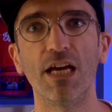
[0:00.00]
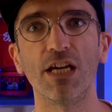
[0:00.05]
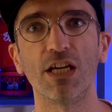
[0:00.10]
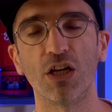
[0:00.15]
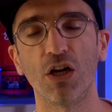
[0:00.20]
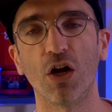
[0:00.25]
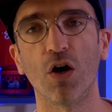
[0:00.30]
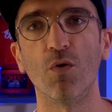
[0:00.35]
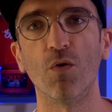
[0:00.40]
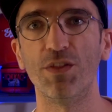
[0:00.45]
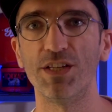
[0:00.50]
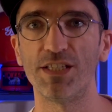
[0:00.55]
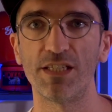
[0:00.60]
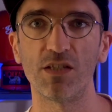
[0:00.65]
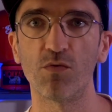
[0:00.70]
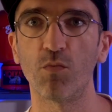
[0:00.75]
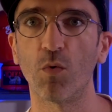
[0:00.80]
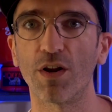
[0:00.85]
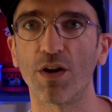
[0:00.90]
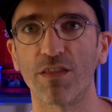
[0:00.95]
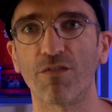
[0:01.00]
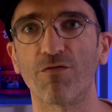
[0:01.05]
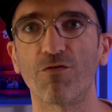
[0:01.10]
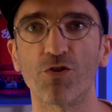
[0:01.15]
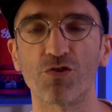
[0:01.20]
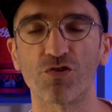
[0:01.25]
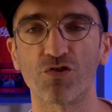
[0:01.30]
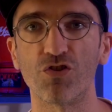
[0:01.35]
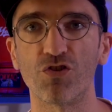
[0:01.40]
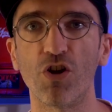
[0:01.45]
you know, this is one of the
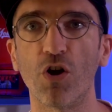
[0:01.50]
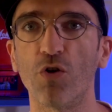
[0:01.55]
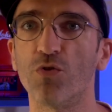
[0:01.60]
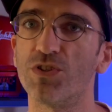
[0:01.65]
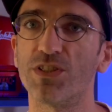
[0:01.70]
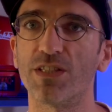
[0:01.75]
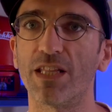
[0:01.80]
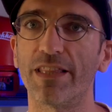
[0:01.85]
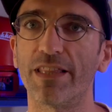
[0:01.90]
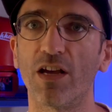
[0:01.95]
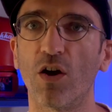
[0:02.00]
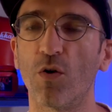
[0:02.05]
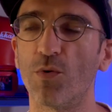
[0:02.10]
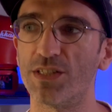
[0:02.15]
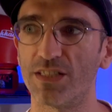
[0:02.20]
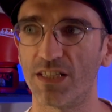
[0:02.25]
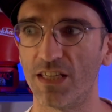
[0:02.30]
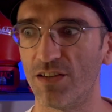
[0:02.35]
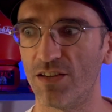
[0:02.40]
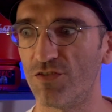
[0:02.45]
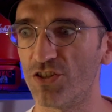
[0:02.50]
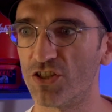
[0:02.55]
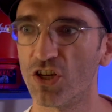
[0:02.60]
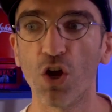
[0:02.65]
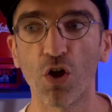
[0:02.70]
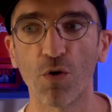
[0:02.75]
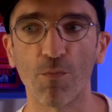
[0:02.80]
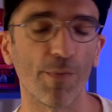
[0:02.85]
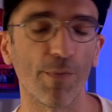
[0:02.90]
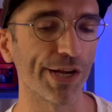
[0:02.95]
first notes that they always give is
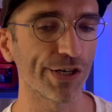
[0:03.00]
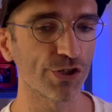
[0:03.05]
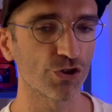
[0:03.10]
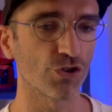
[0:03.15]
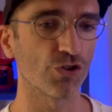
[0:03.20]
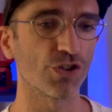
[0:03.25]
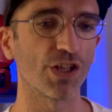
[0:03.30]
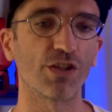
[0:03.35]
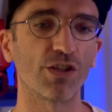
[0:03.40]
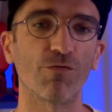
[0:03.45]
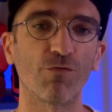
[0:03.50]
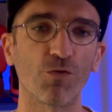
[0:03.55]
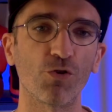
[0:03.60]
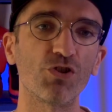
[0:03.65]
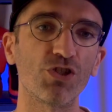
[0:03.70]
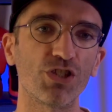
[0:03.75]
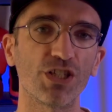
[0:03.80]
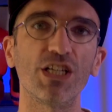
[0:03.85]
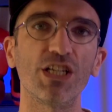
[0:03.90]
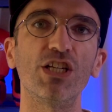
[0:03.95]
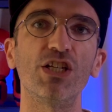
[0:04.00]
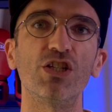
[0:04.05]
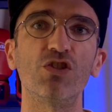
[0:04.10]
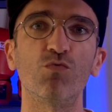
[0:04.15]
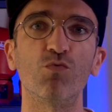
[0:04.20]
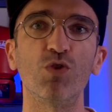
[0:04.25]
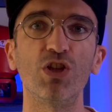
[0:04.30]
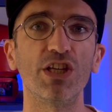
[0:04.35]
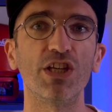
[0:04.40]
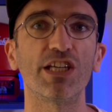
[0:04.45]
make sure that the first scene is
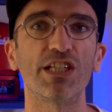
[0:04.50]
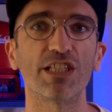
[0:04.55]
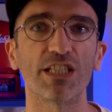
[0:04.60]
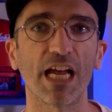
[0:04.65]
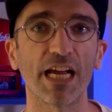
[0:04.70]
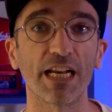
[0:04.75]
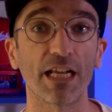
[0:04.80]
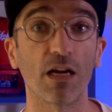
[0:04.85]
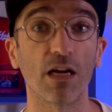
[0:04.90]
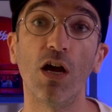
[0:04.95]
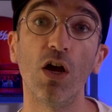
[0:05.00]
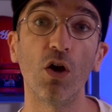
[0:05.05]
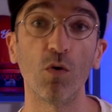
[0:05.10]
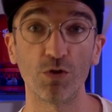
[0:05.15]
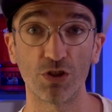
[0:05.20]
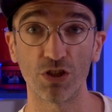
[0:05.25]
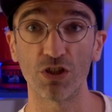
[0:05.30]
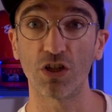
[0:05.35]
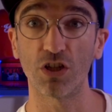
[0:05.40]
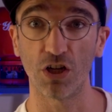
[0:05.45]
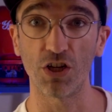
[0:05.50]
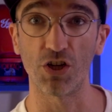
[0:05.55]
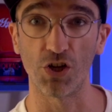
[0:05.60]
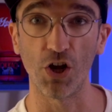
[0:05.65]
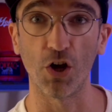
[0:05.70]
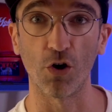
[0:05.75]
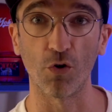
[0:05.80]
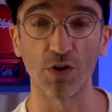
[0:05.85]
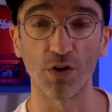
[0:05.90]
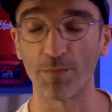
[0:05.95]
really exciting, which is a good
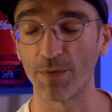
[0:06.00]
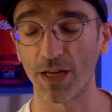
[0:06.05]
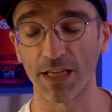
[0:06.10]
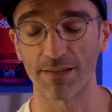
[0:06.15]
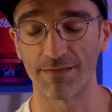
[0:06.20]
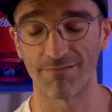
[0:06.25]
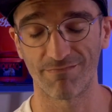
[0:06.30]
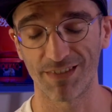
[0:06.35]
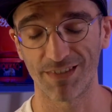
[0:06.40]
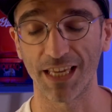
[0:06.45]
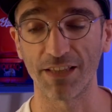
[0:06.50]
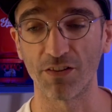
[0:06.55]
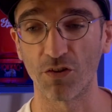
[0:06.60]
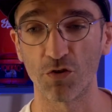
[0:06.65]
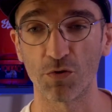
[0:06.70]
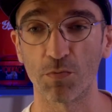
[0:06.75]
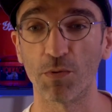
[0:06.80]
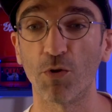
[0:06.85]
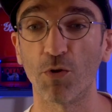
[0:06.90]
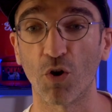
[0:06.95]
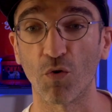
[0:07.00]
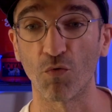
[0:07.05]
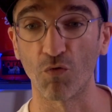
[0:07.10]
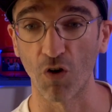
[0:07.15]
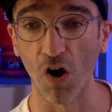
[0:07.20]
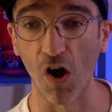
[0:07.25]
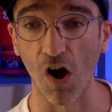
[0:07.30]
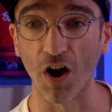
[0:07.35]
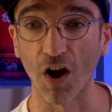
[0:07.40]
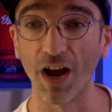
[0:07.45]
note. I'm not saying that those people are
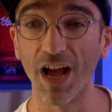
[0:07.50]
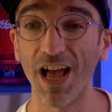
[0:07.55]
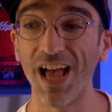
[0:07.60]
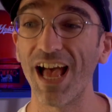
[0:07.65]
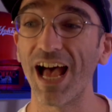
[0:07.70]
wrong.